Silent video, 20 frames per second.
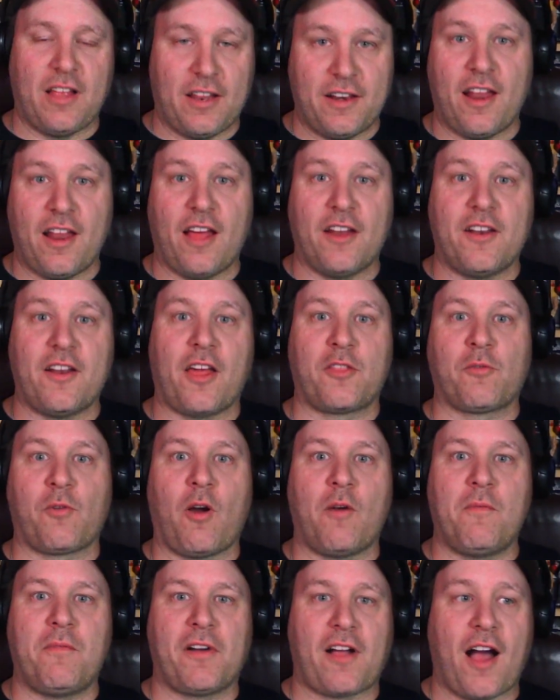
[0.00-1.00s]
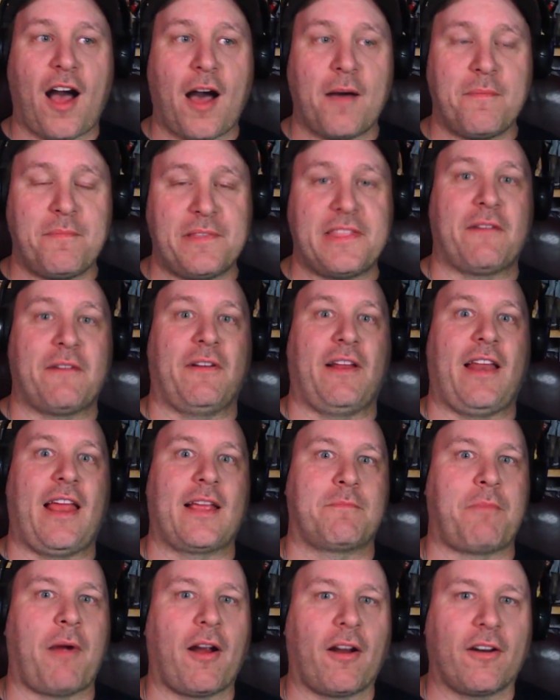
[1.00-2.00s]
another RoboCop and they were
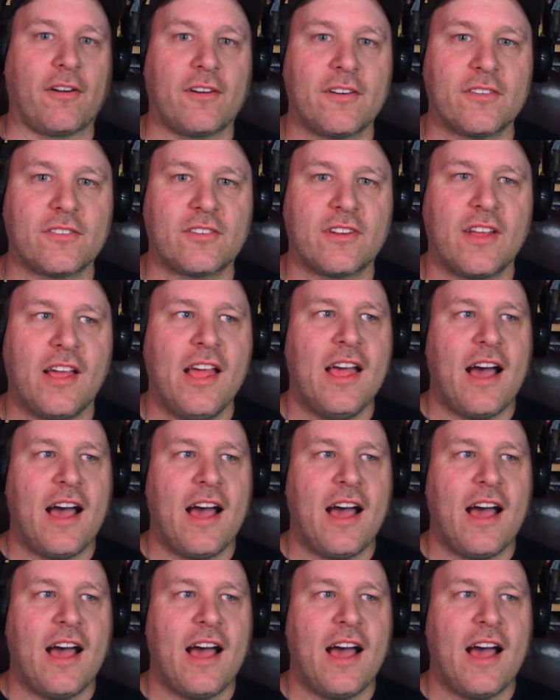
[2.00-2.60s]
like partners.